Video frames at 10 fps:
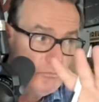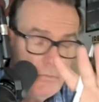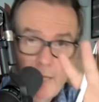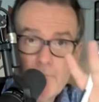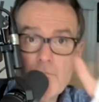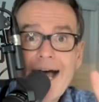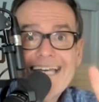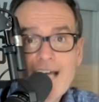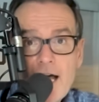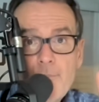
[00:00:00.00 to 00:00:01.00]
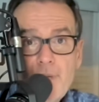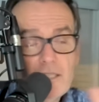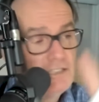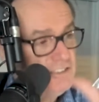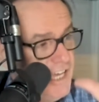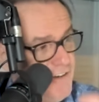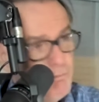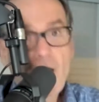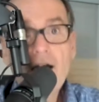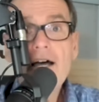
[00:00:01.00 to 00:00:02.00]
it might not be, just
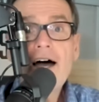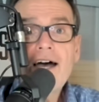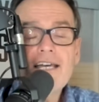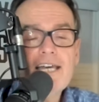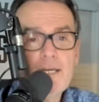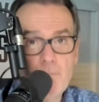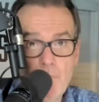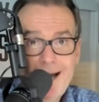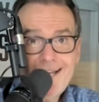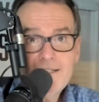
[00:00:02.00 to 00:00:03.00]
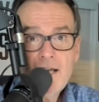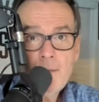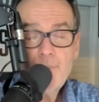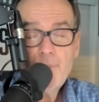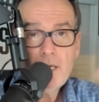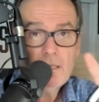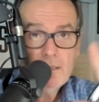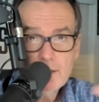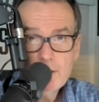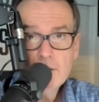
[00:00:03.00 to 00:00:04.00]
FYI, it might not be,
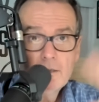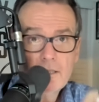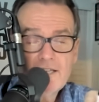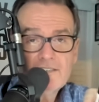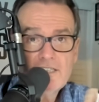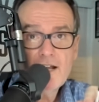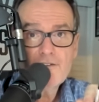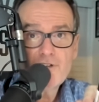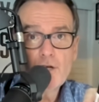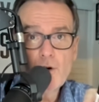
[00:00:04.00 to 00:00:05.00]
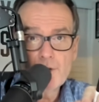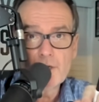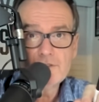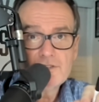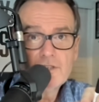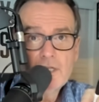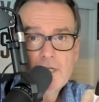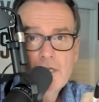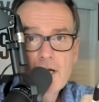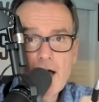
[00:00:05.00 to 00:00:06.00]
attention NFL owners,
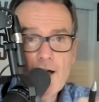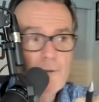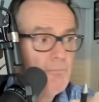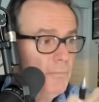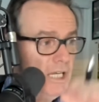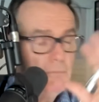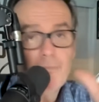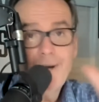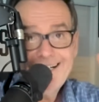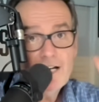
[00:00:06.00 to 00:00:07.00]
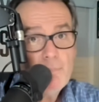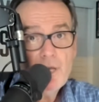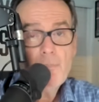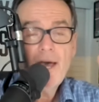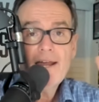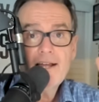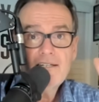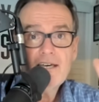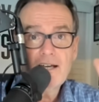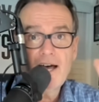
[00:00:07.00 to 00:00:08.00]
it might not be a bad
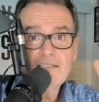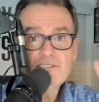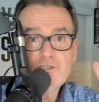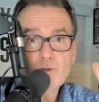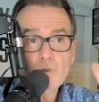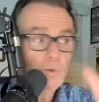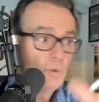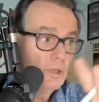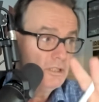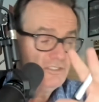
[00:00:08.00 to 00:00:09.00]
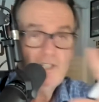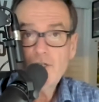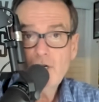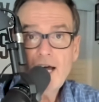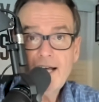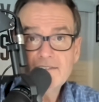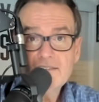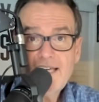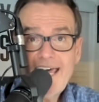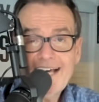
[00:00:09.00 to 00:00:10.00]
idea, guys, to sit your
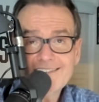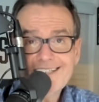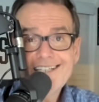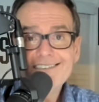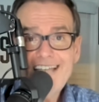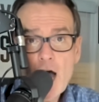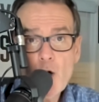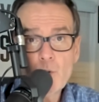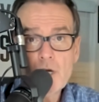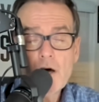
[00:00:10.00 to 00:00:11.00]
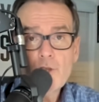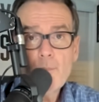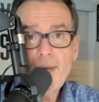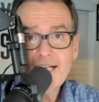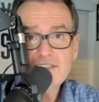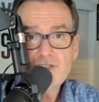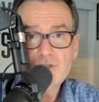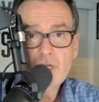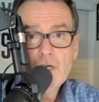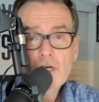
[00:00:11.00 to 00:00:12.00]
guys' ass down on the
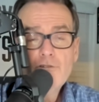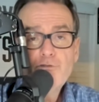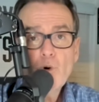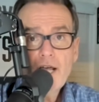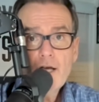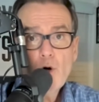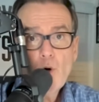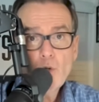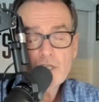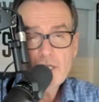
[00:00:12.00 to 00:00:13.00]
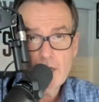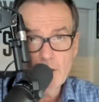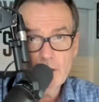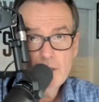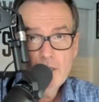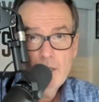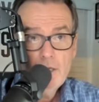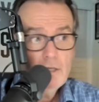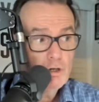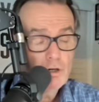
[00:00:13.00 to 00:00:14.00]
bench for a whole year.
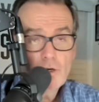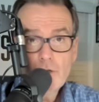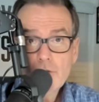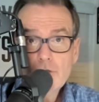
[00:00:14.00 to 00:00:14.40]
Your